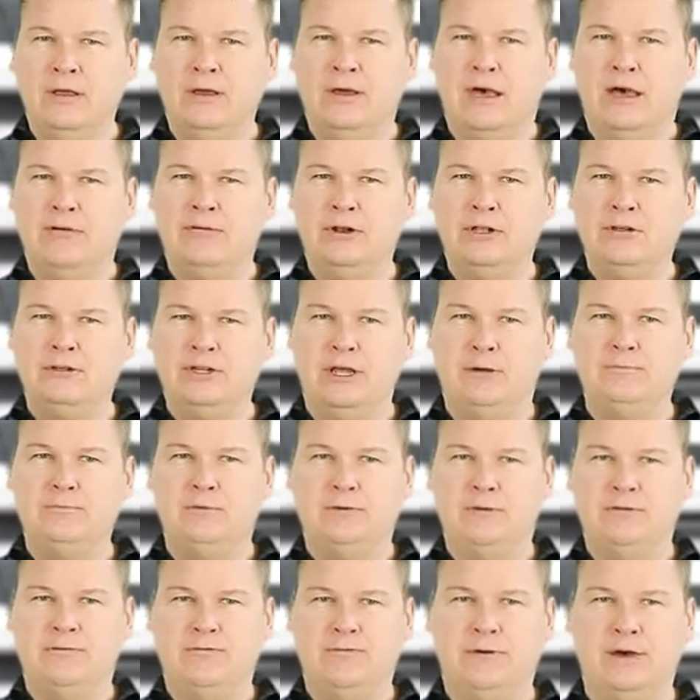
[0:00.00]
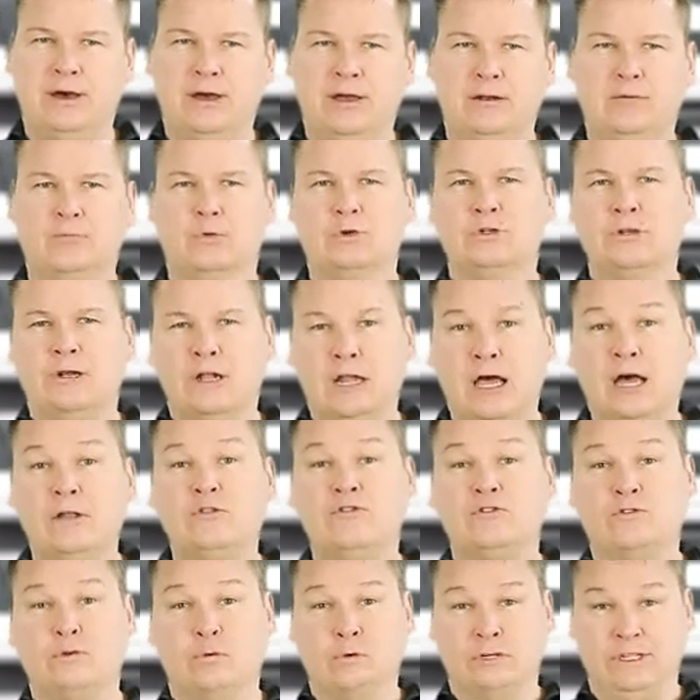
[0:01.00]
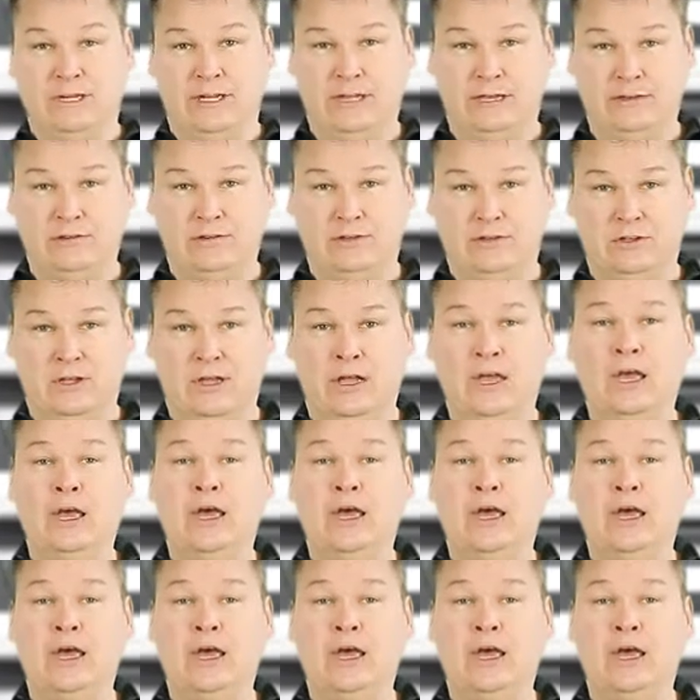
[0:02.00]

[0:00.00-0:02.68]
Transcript: I will attempt to define what cloud storage is,